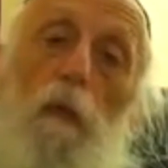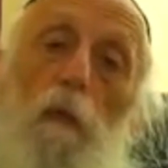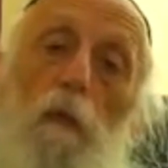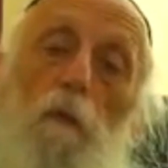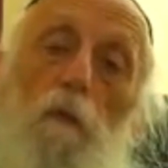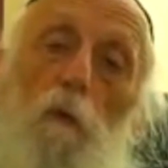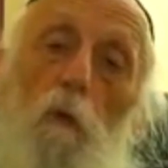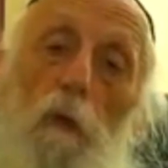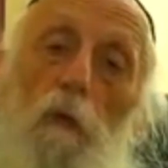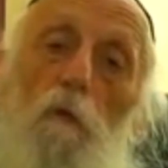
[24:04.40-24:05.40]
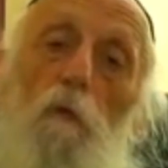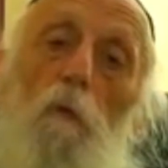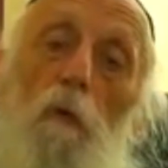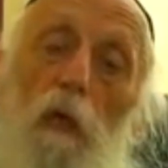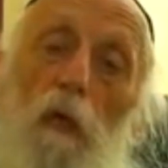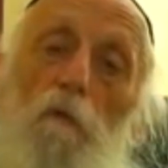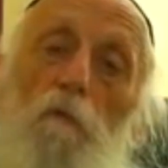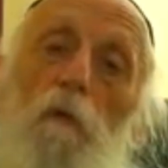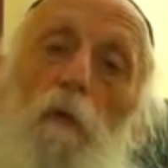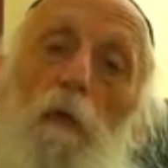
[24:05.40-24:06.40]
the greater we
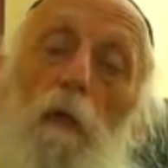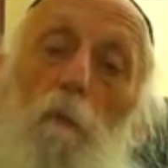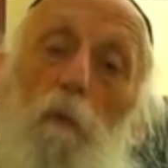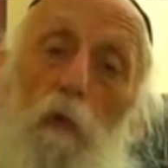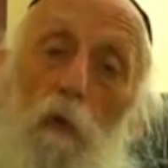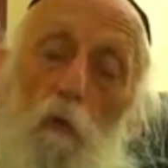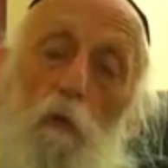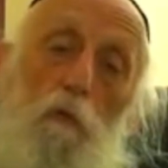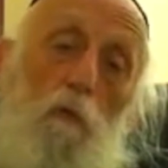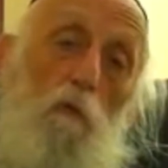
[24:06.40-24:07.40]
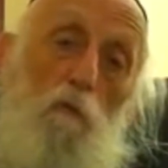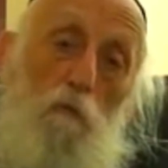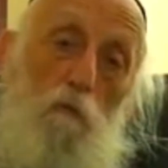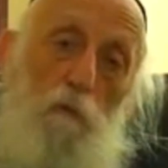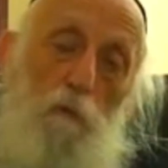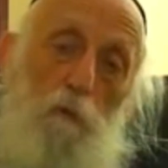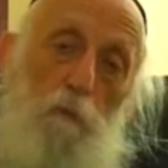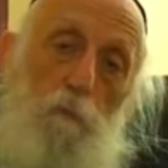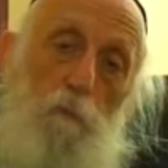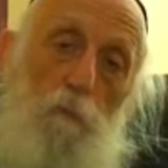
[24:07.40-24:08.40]
have an obligation to fulfill
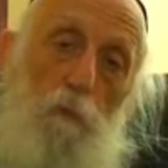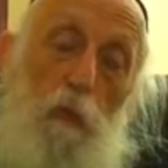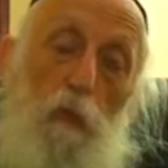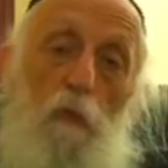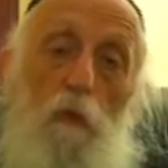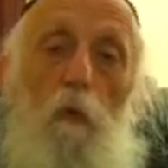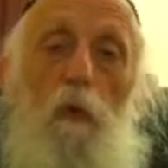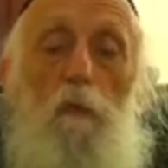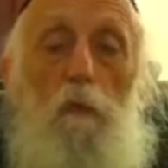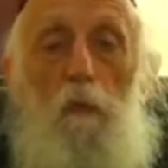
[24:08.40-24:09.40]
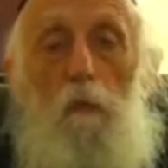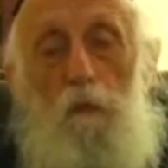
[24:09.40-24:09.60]
them. The great